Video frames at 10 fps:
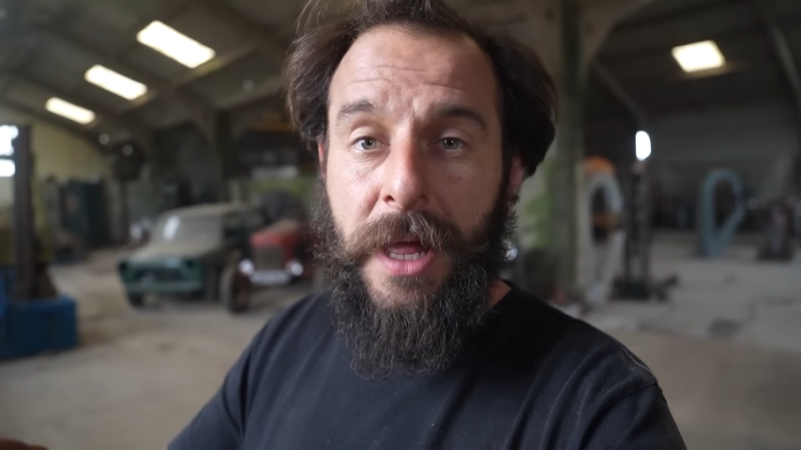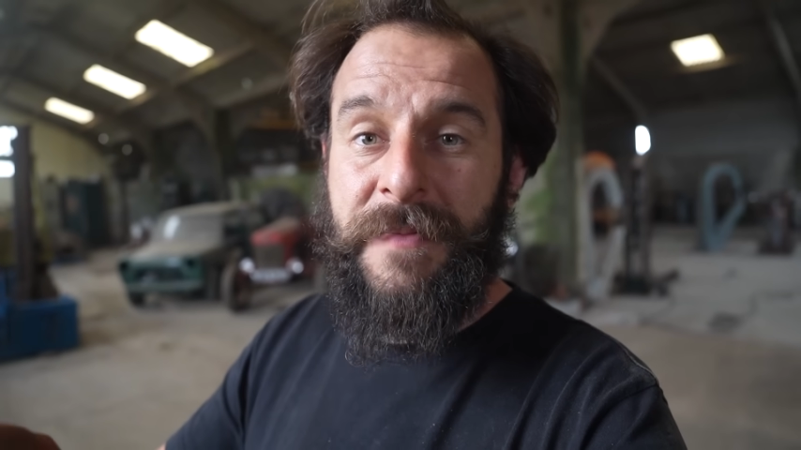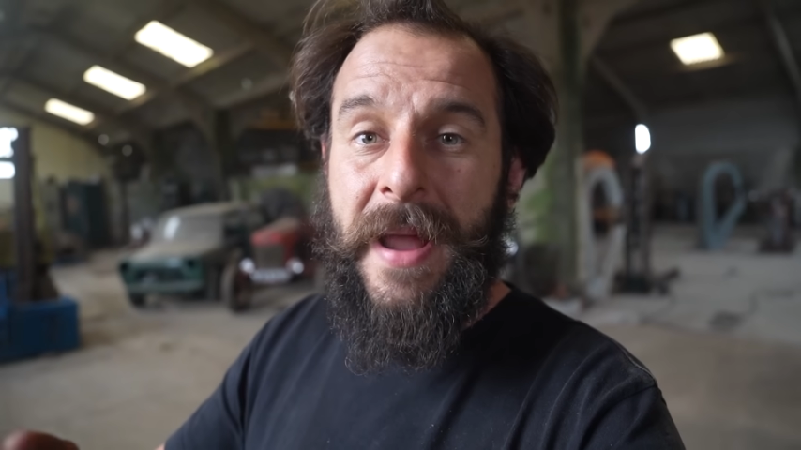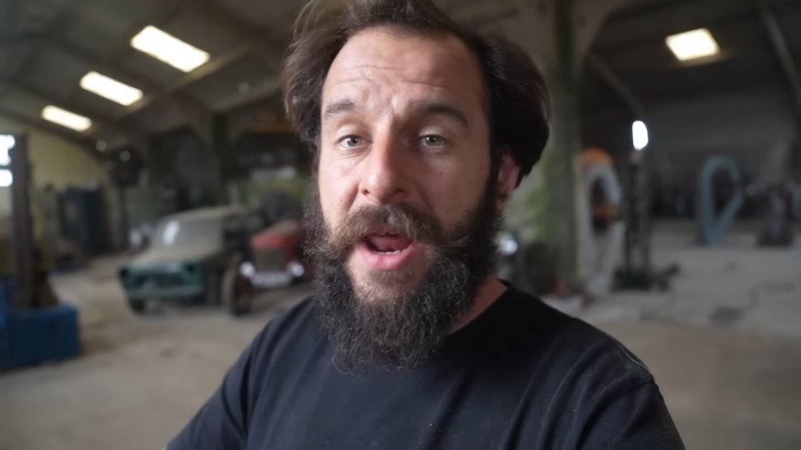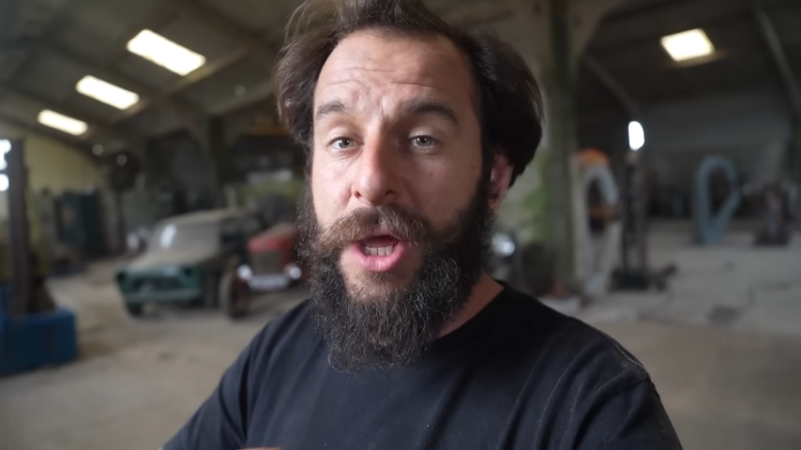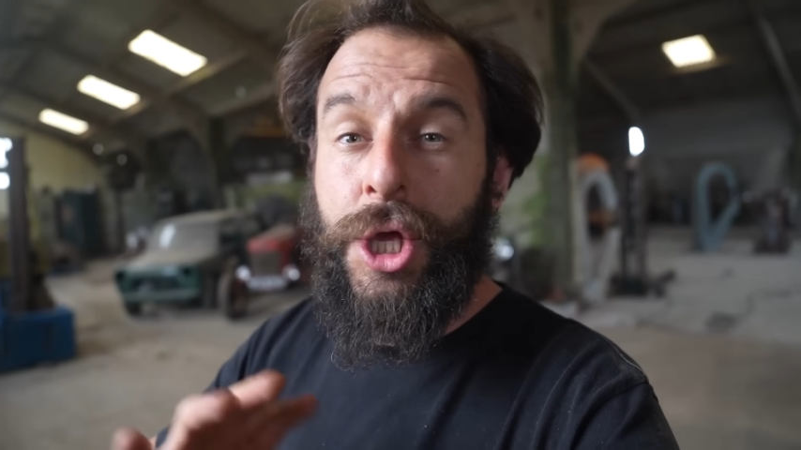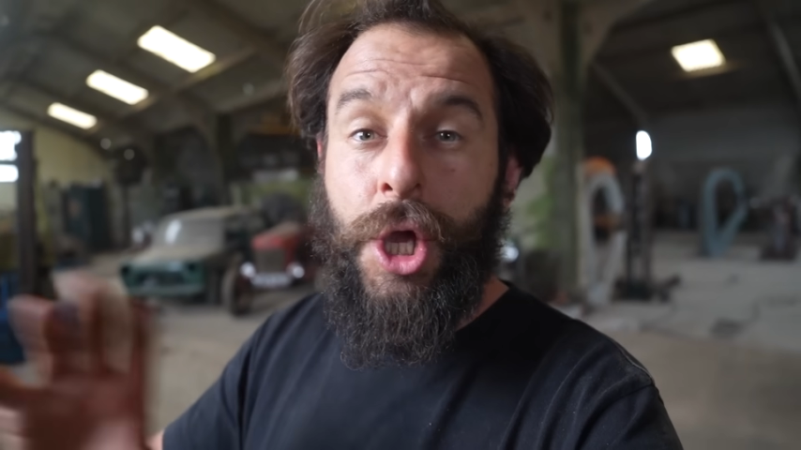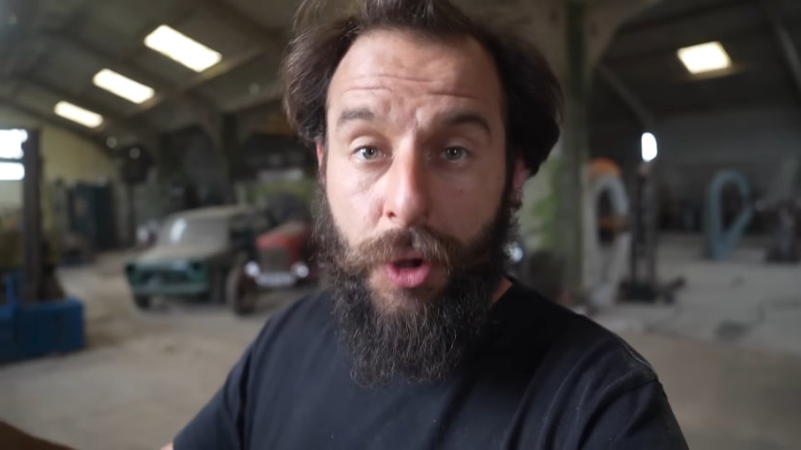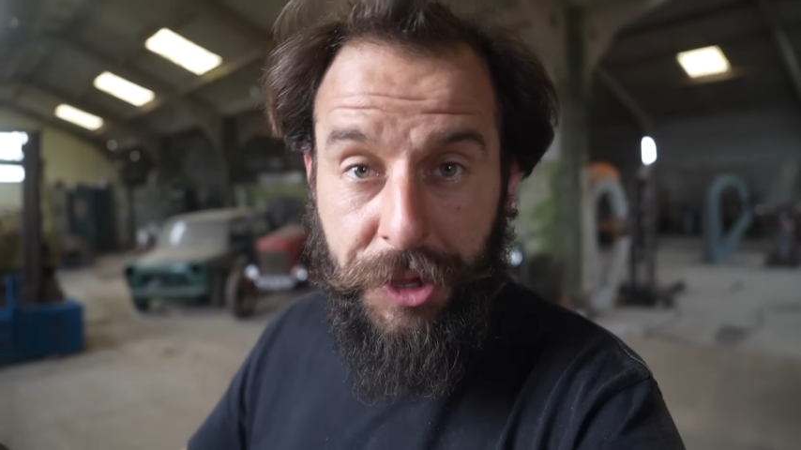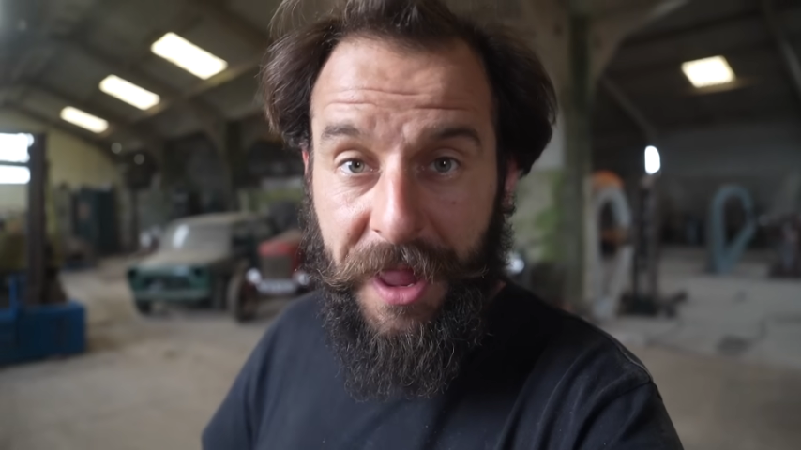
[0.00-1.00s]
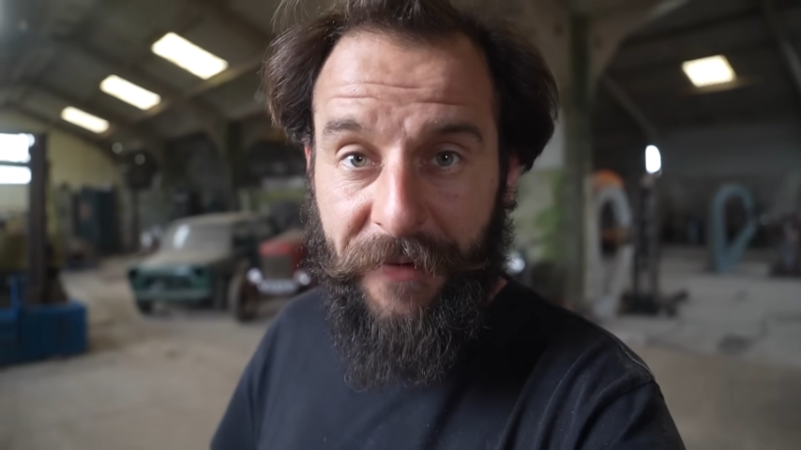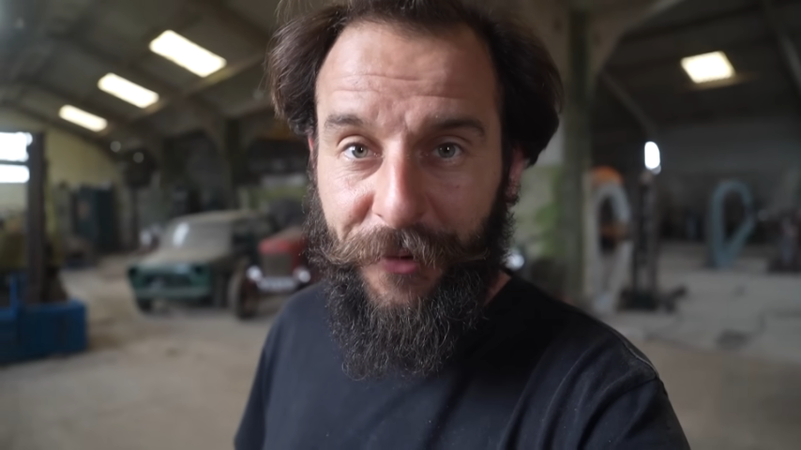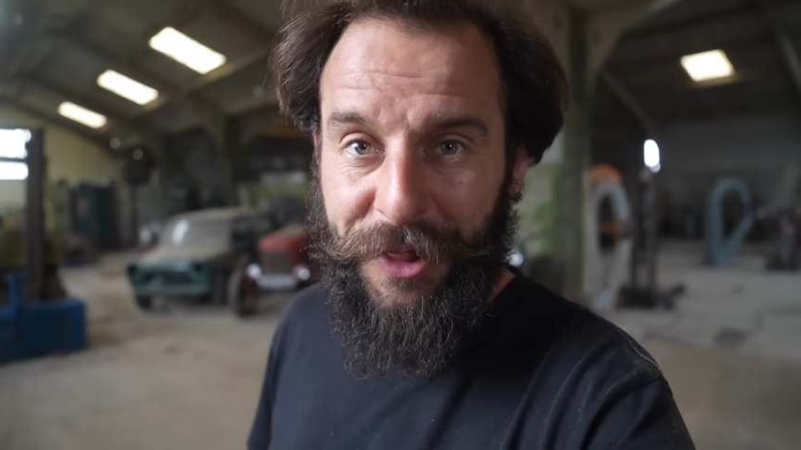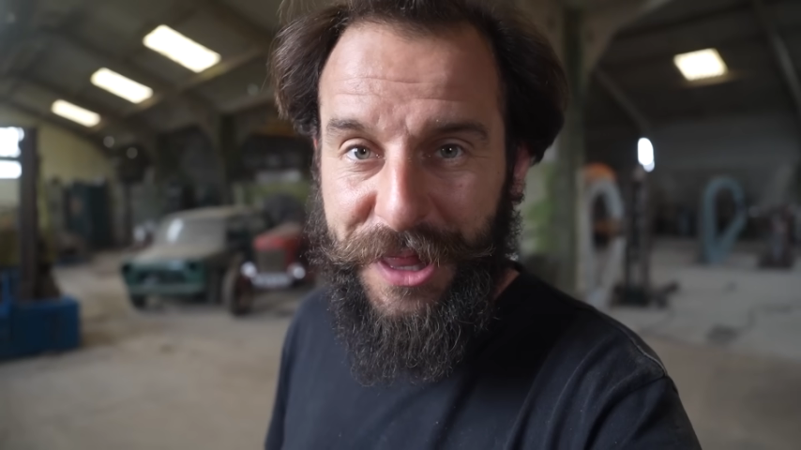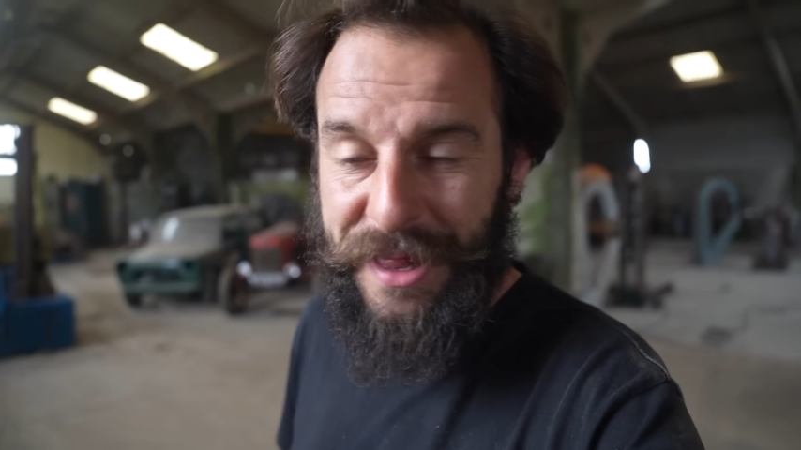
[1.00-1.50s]
has made a huge
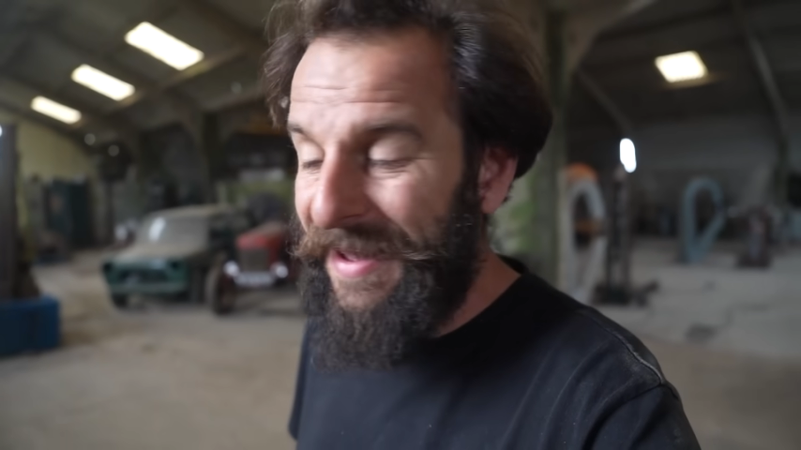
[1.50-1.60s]
difference.